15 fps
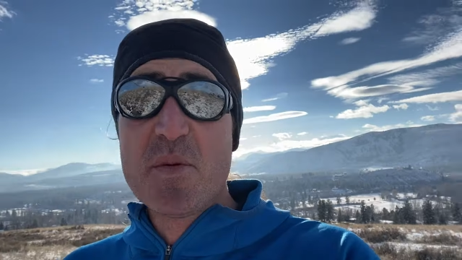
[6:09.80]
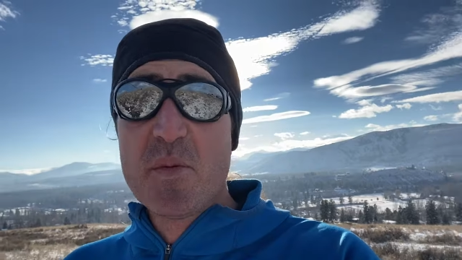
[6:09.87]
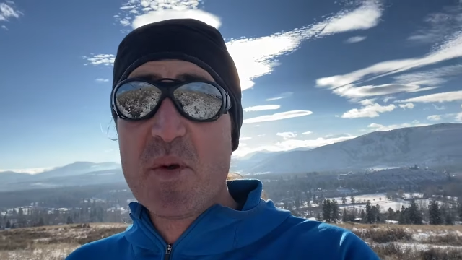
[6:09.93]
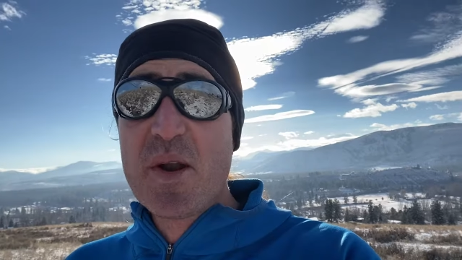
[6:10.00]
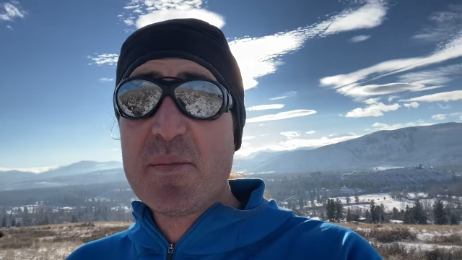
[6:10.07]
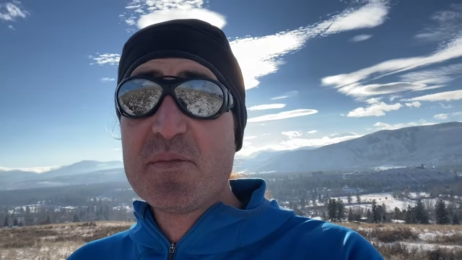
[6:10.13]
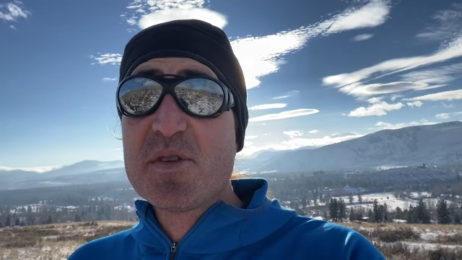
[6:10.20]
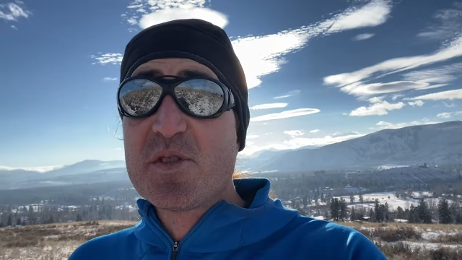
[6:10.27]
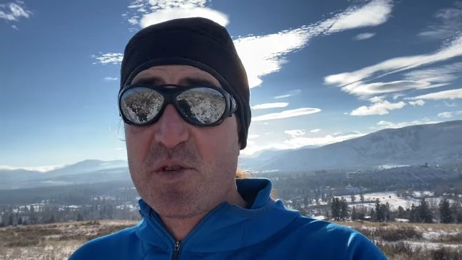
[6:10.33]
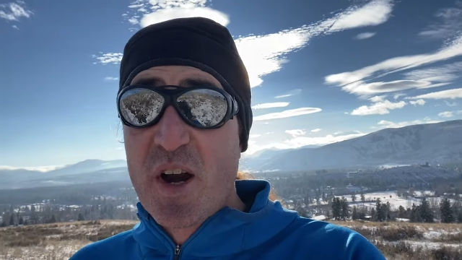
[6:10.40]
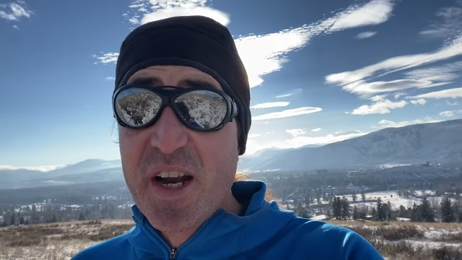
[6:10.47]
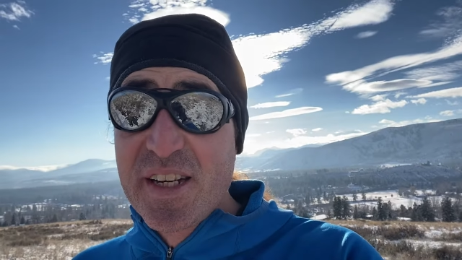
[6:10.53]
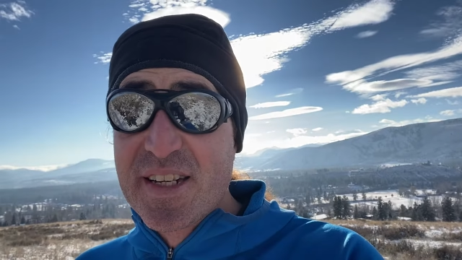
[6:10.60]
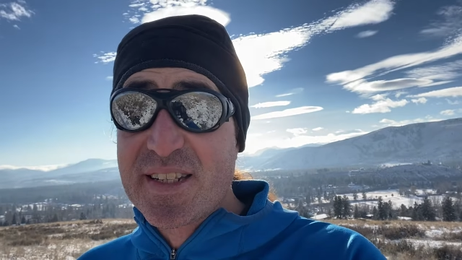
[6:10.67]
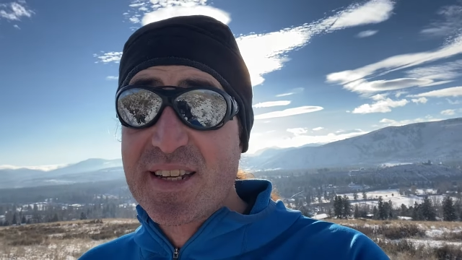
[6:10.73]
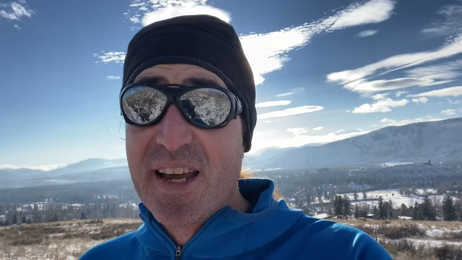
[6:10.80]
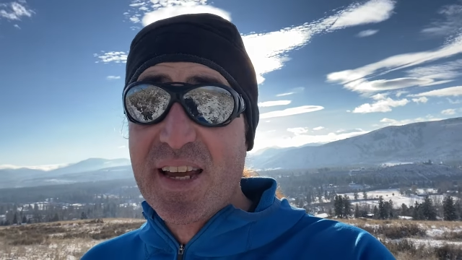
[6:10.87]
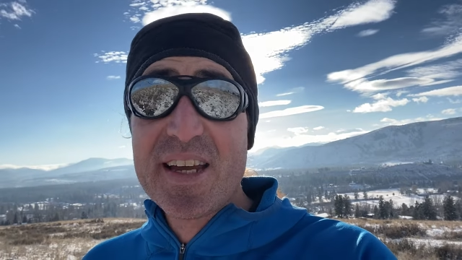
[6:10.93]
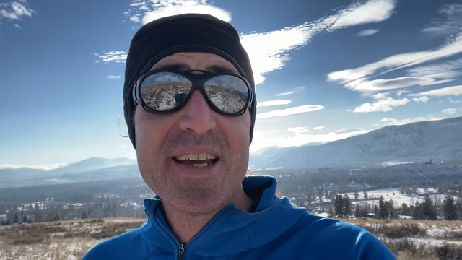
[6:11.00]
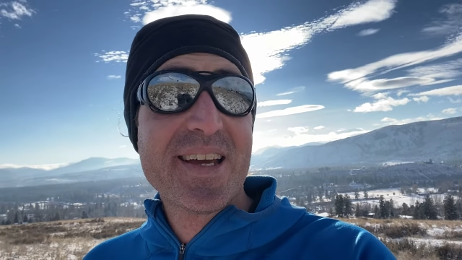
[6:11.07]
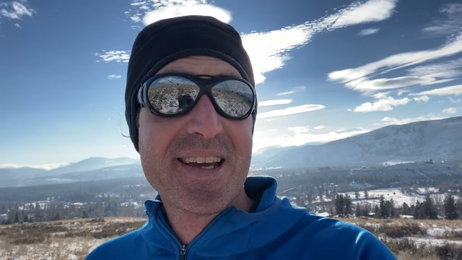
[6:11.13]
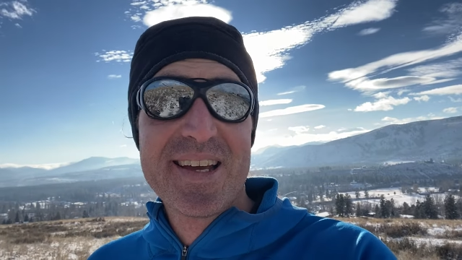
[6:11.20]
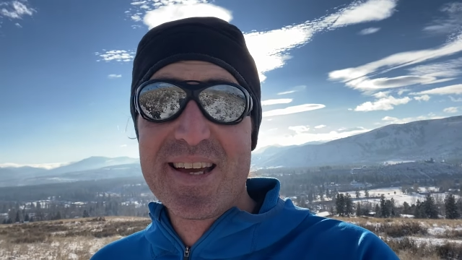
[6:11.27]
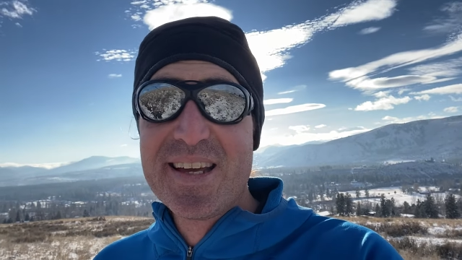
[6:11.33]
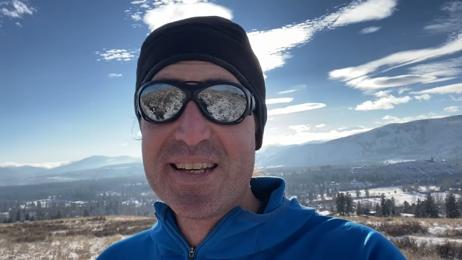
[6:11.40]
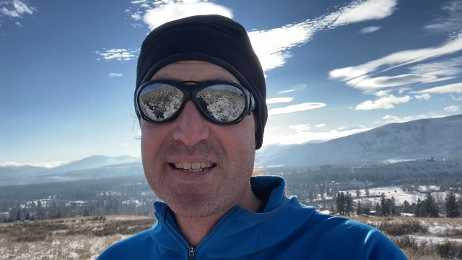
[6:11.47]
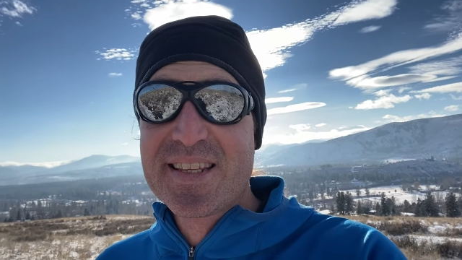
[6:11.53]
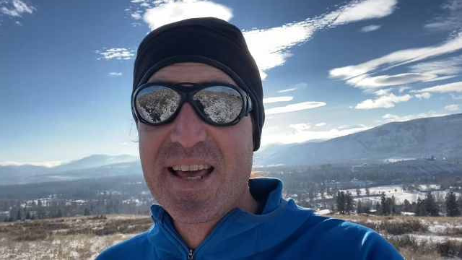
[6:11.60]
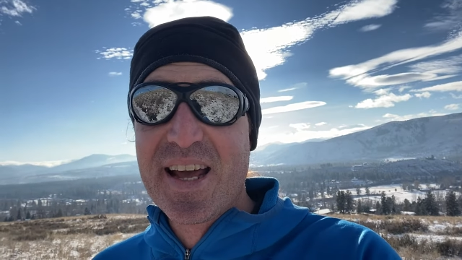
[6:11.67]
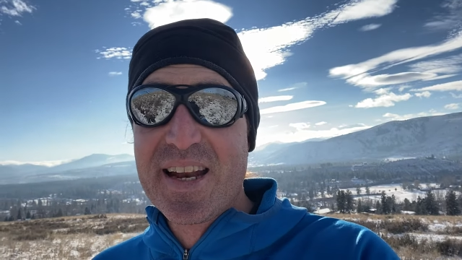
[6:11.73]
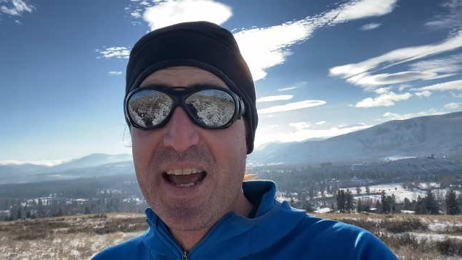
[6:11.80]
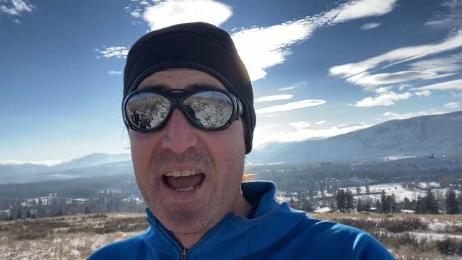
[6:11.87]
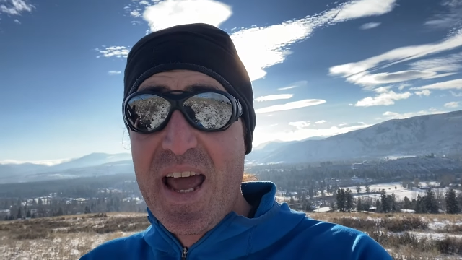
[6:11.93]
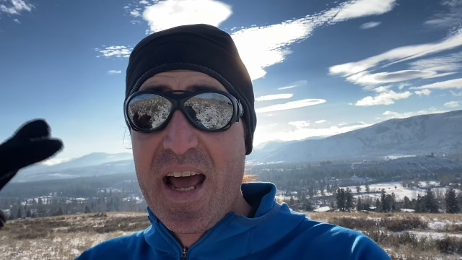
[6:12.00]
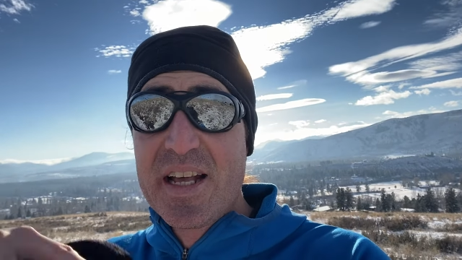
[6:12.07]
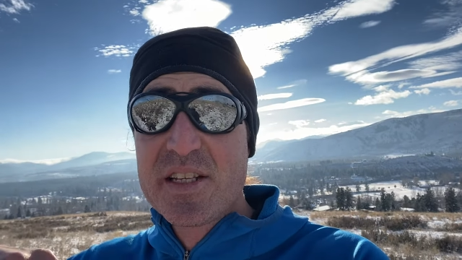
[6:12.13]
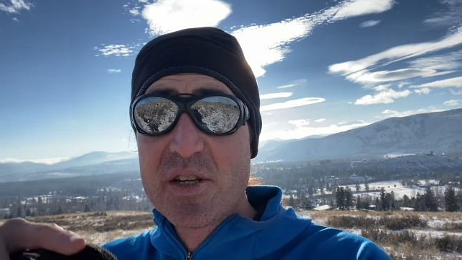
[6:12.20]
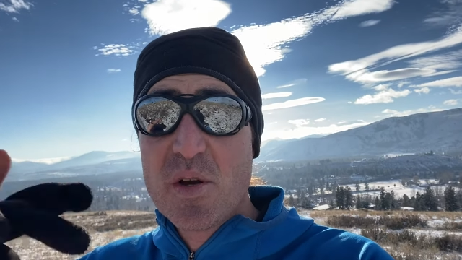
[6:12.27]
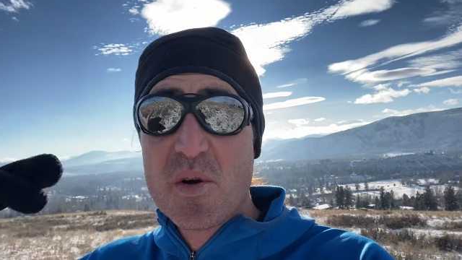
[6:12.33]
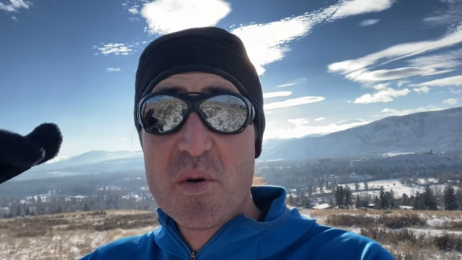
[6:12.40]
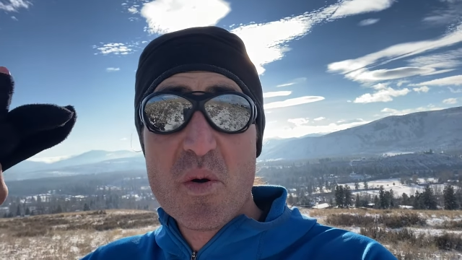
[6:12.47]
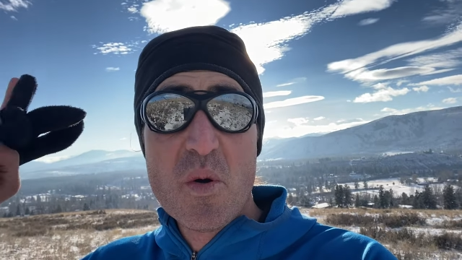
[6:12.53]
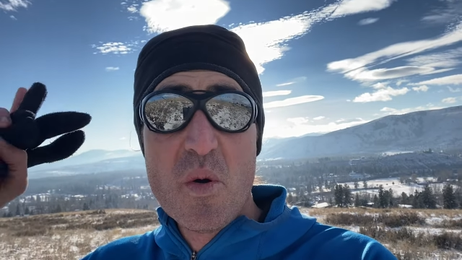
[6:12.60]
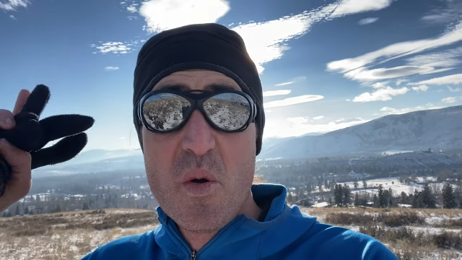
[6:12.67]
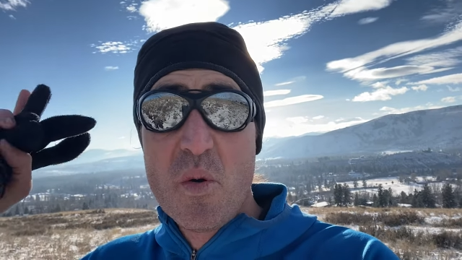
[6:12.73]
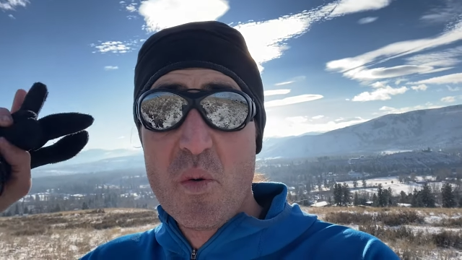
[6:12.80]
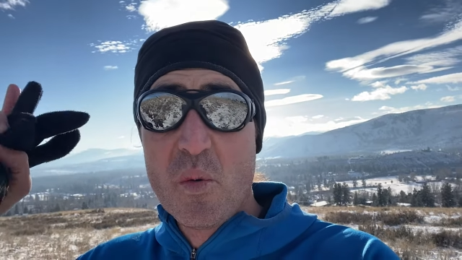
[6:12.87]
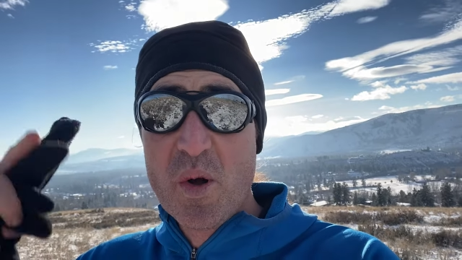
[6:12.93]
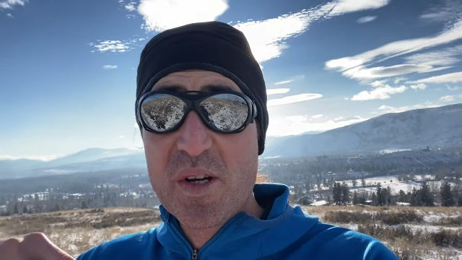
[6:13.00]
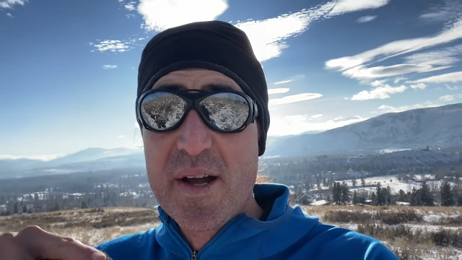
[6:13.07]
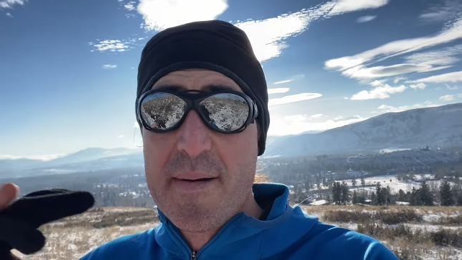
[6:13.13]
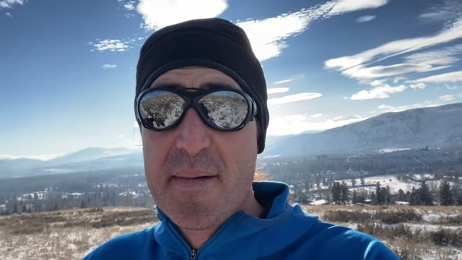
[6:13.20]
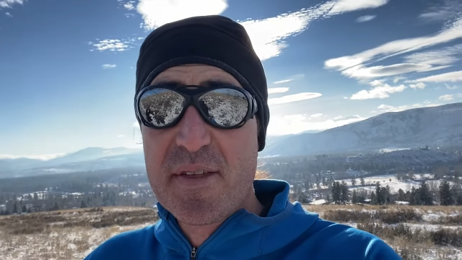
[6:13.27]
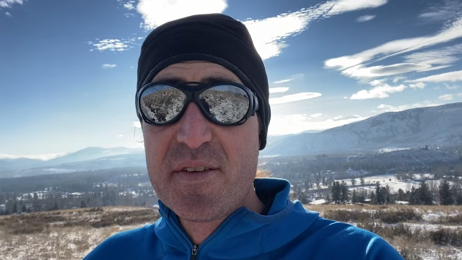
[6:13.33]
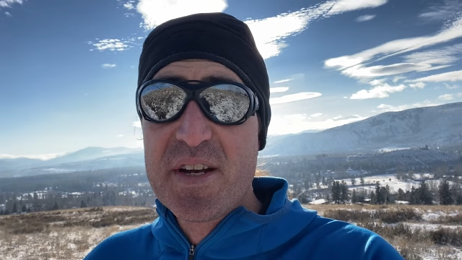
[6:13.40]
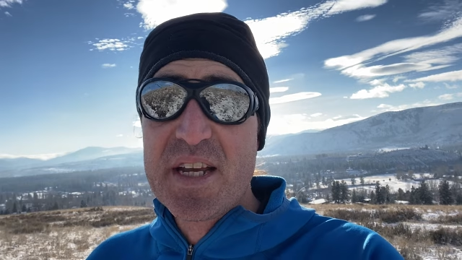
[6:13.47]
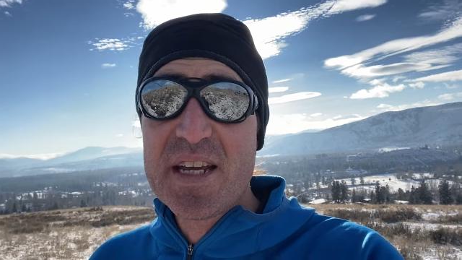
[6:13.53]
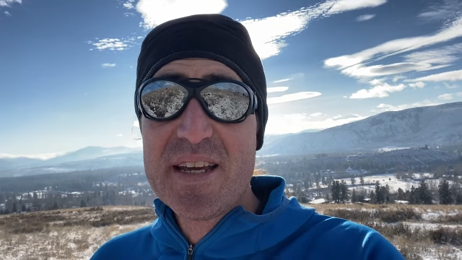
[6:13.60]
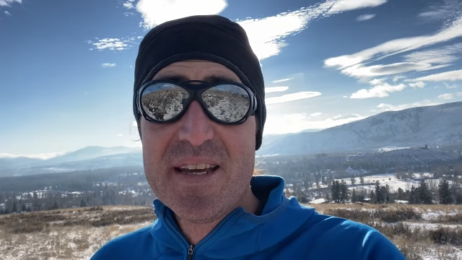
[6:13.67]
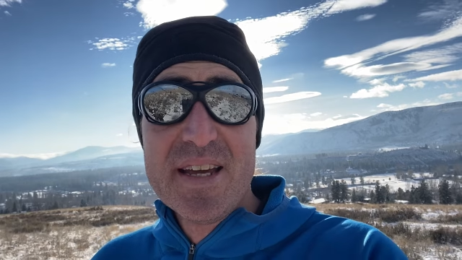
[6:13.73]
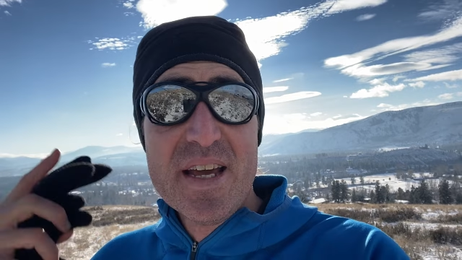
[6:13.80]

What I'm trying to say is that SO 1 comma 3